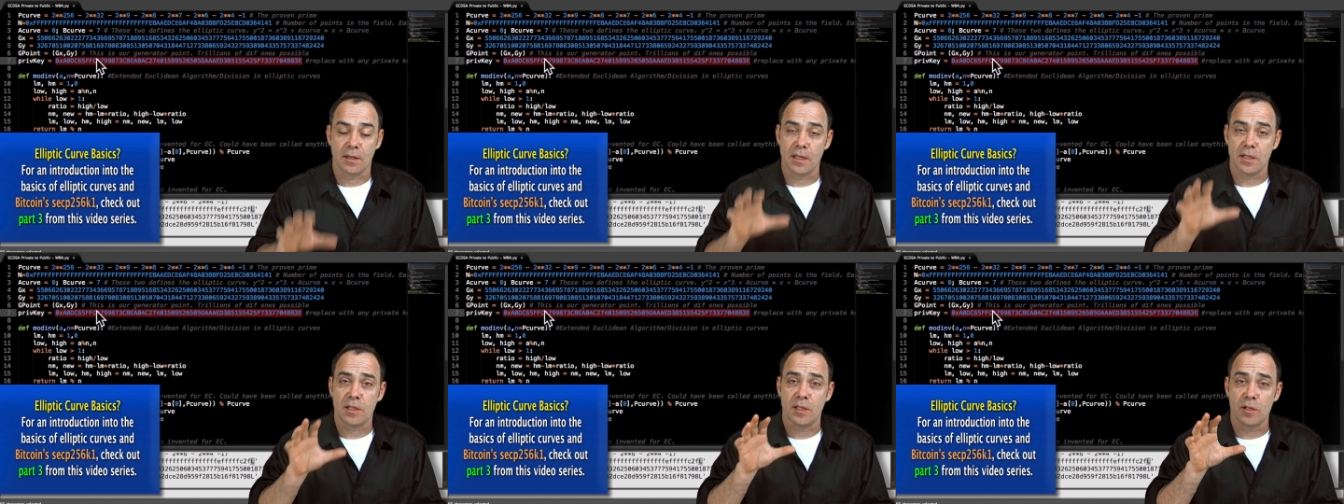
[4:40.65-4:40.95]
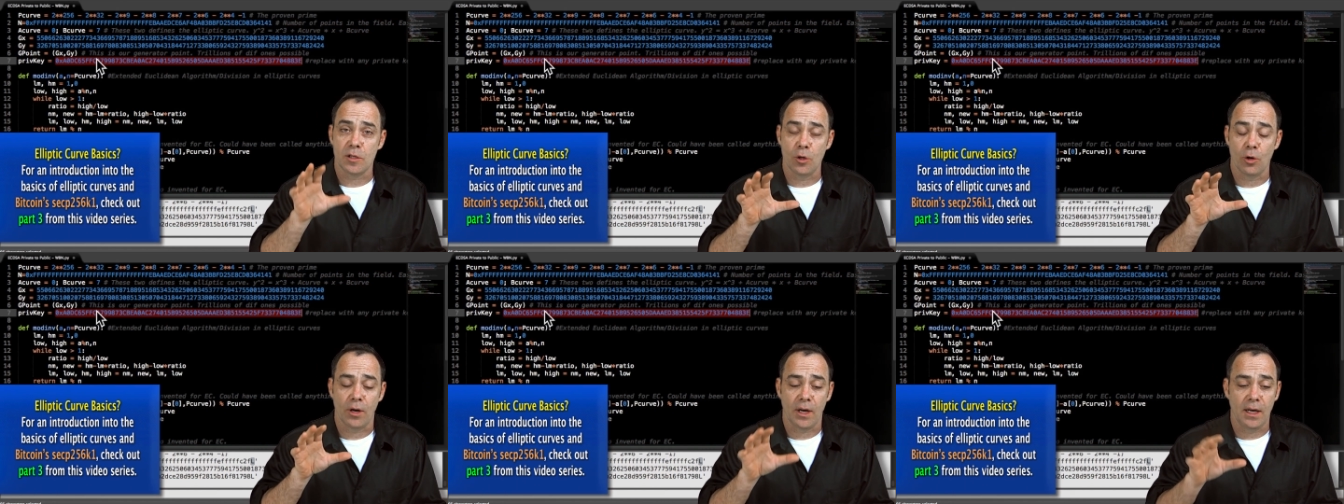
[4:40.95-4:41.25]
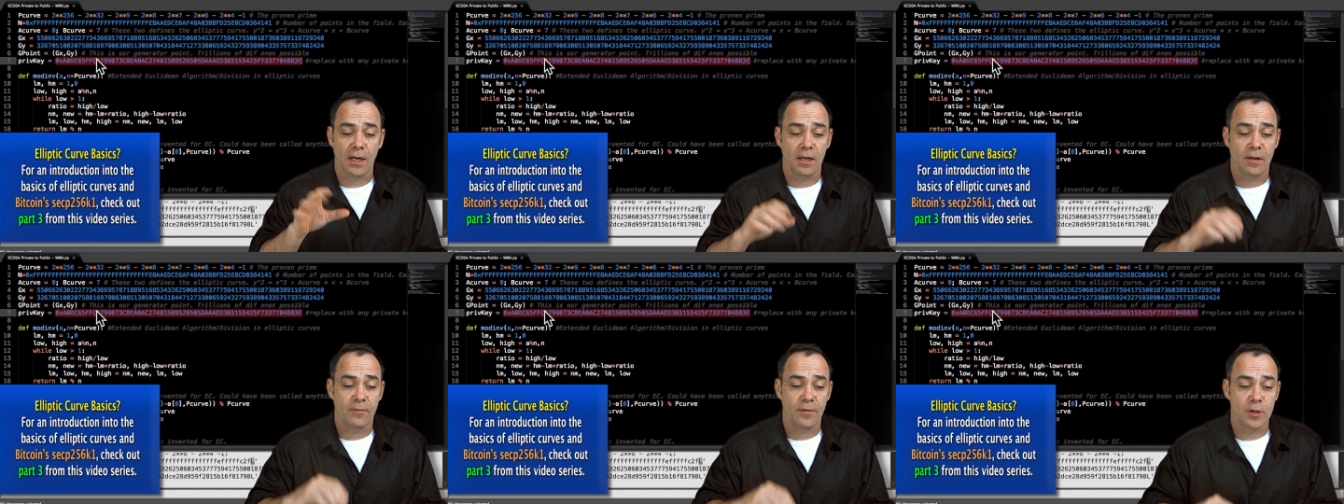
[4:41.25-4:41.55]
This is your
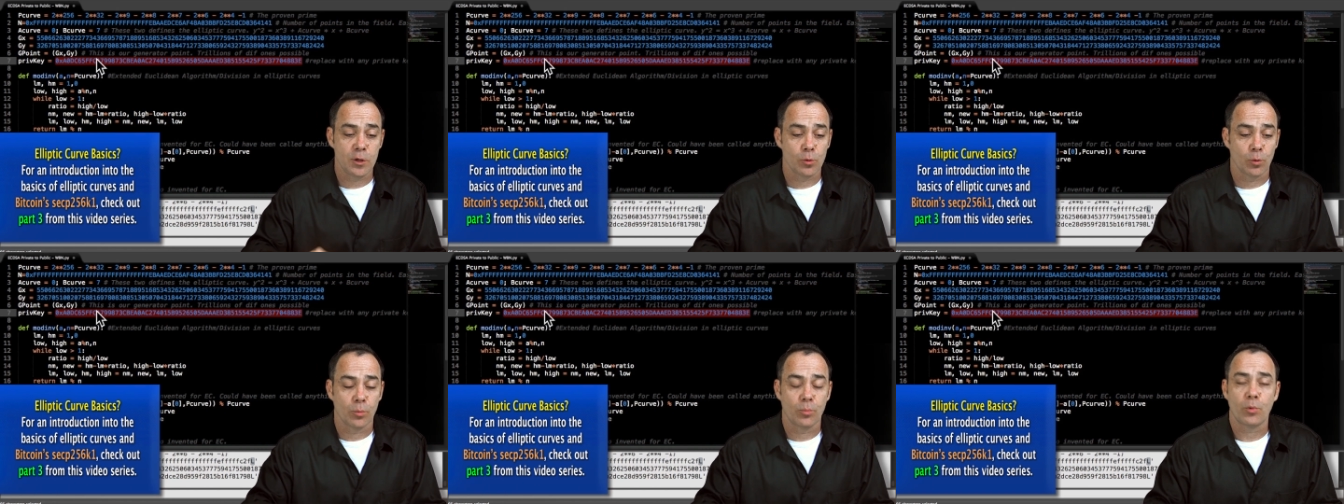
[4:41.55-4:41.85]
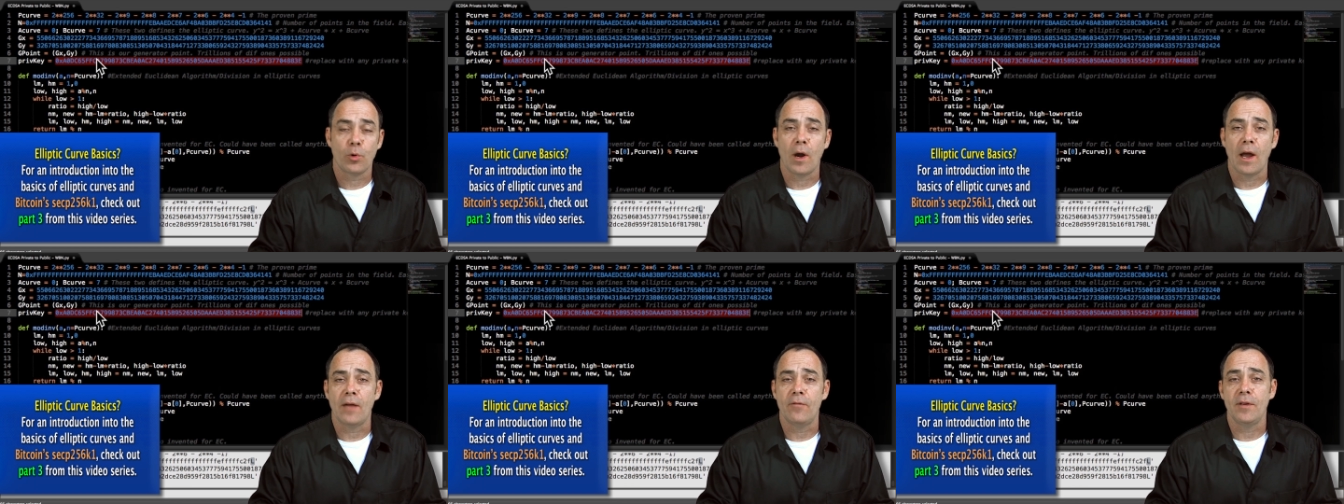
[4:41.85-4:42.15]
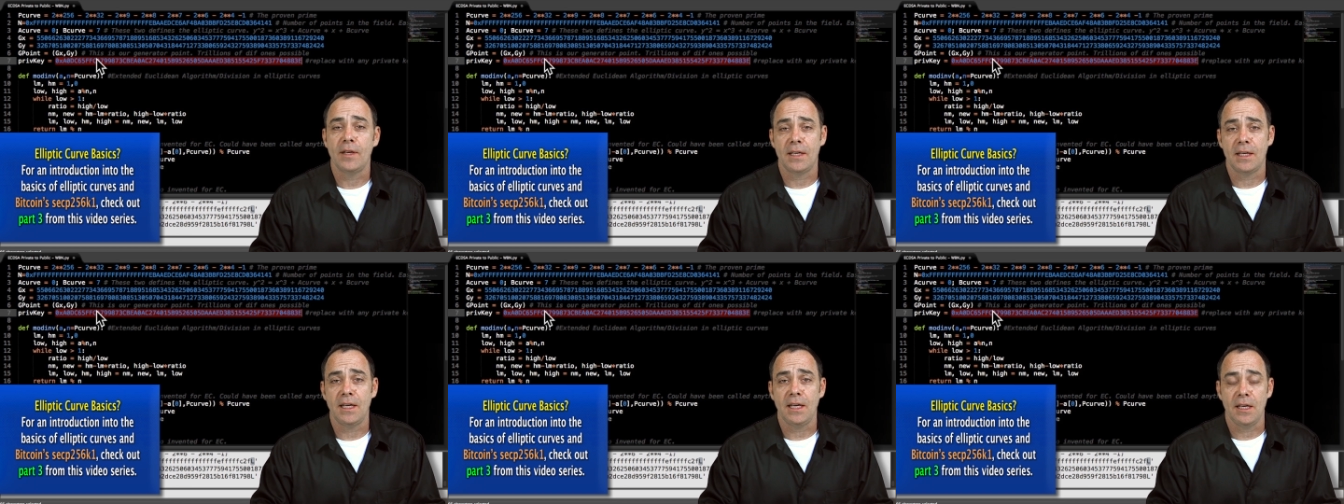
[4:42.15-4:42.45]
individual
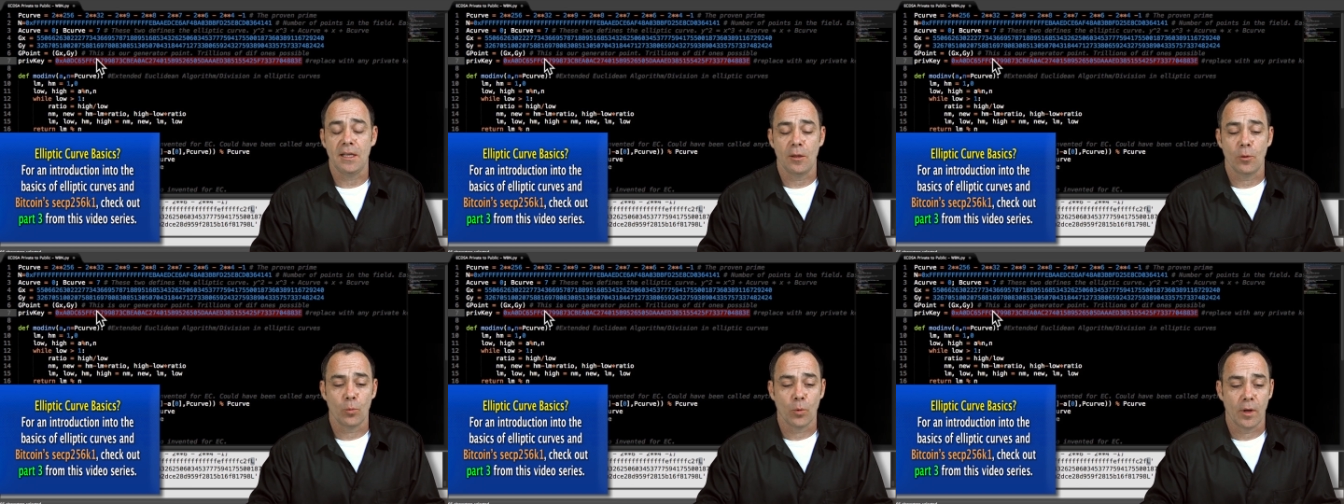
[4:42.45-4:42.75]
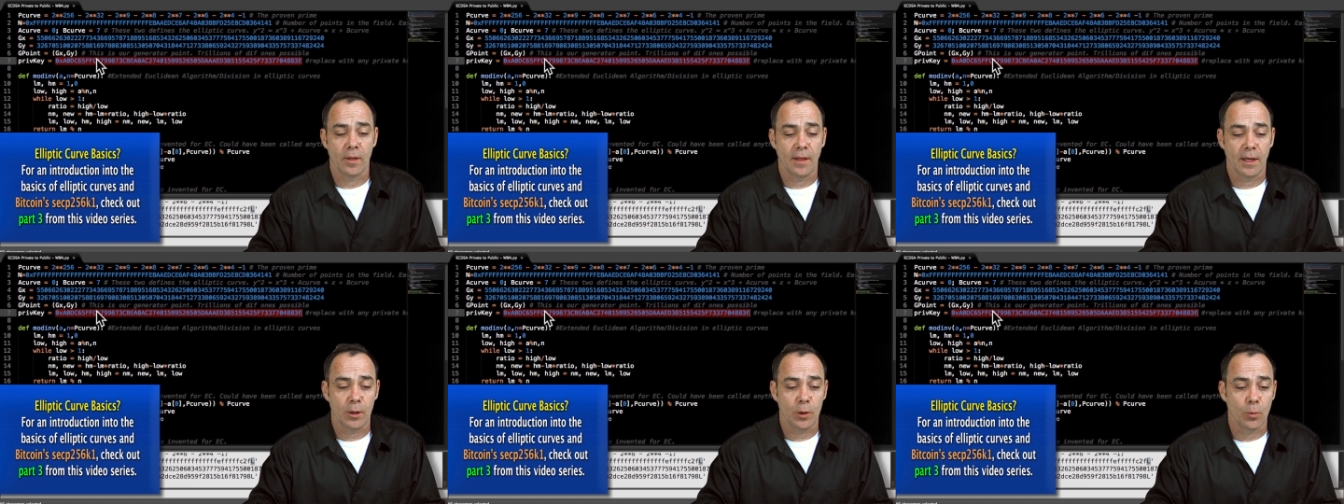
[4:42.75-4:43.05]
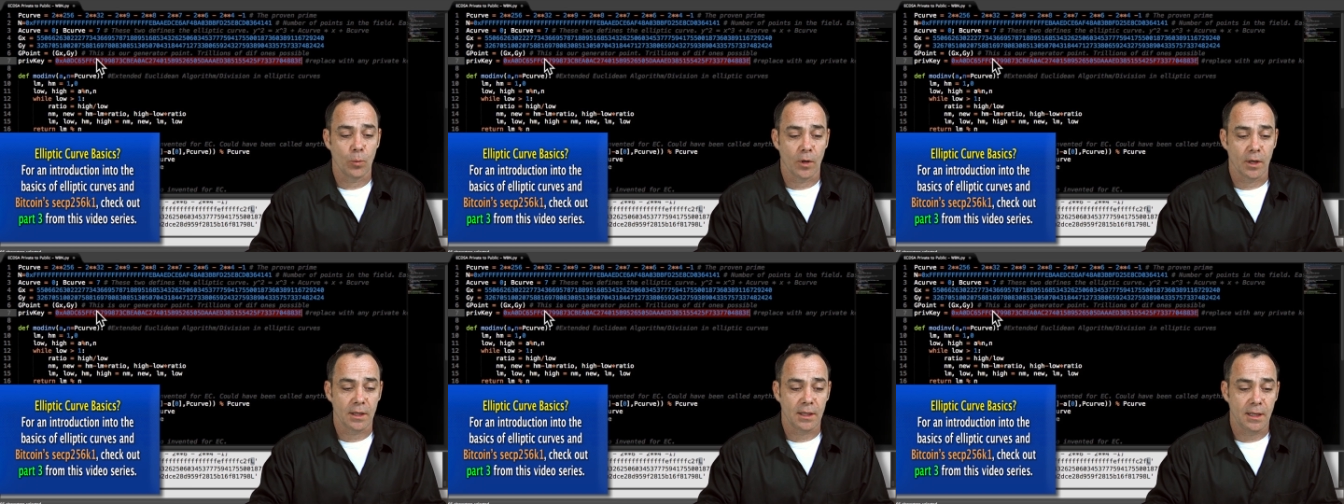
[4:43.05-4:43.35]
private key, the one that
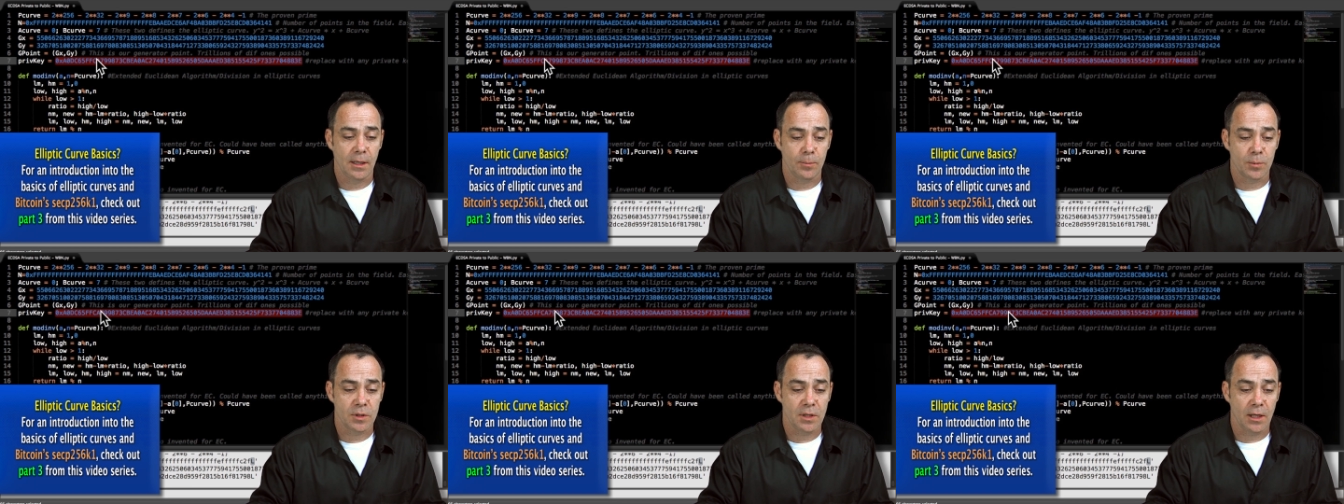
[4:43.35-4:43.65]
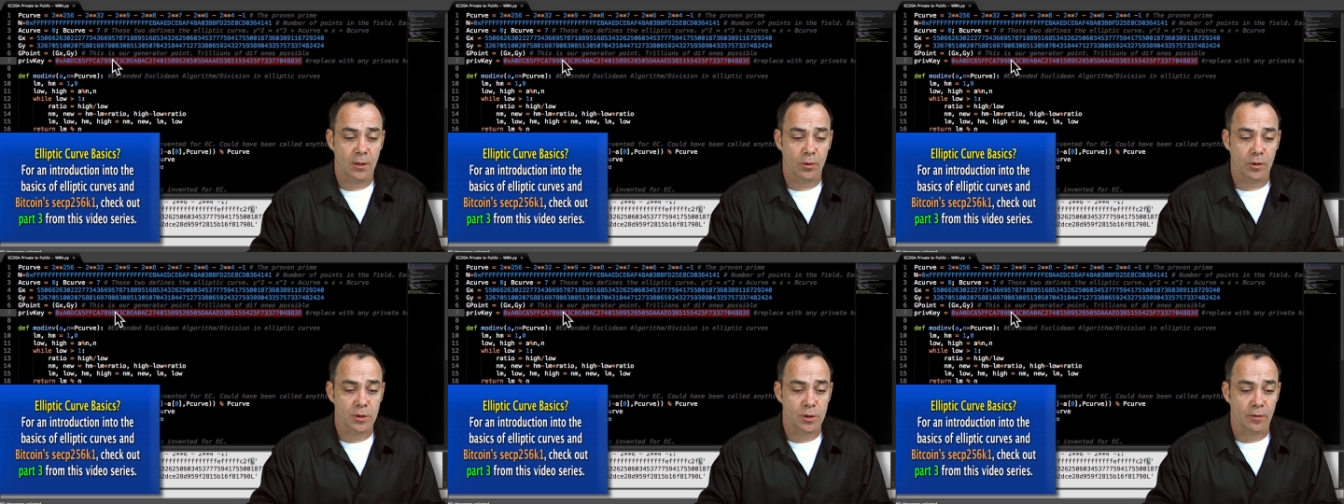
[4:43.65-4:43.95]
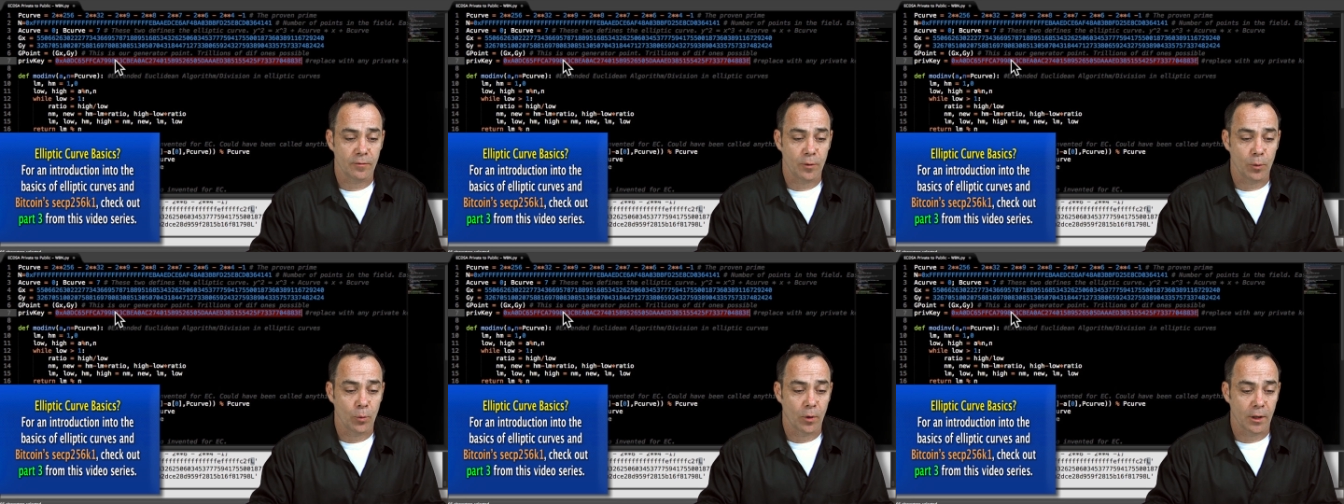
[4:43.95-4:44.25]
you want to keep secret.
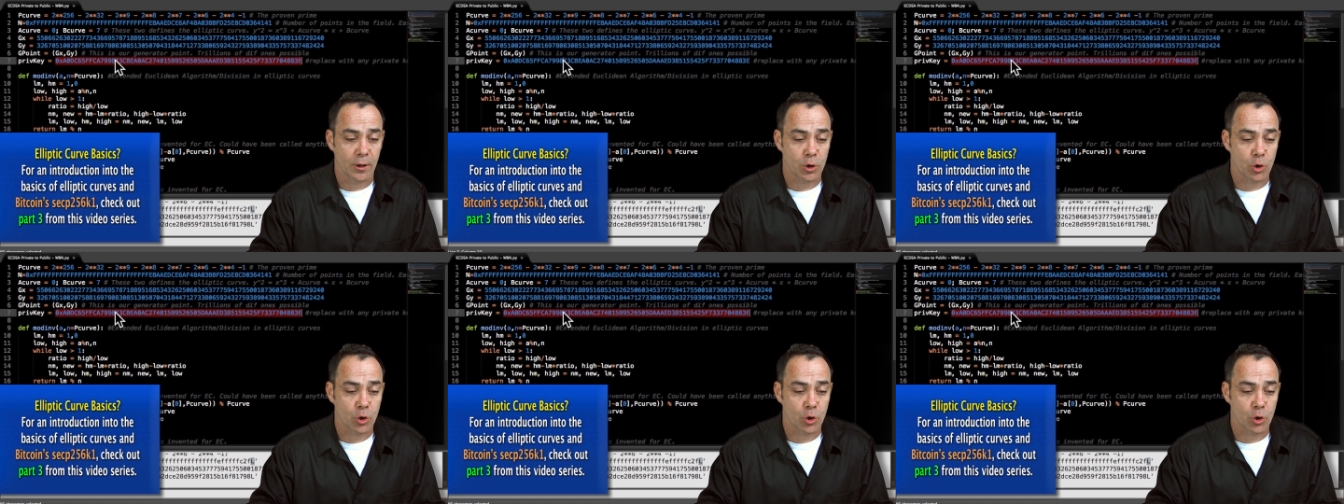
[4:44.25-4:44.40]
So if you want to